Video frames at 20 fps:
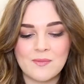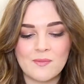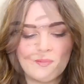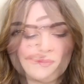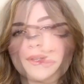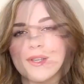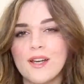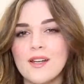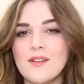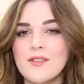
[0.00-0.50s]

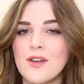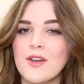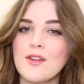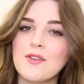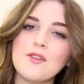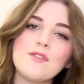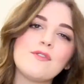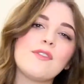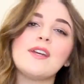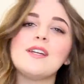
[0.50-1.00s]
So I kind of go
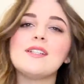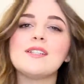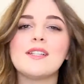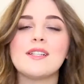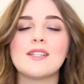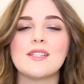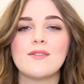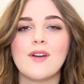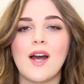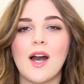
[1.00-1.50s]
through
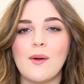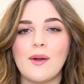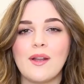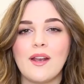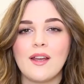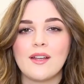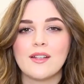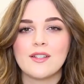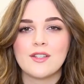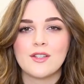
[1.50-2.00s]
phases of how I
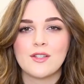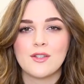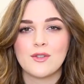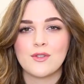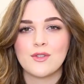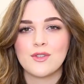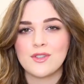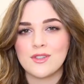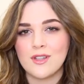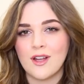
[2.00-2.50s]
like
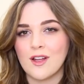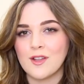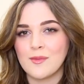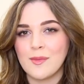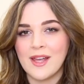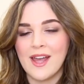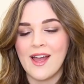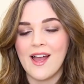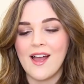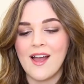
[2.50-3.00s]
to style
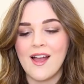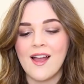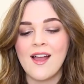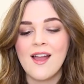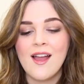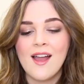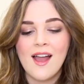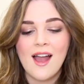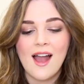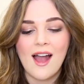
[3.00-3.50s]
my hair,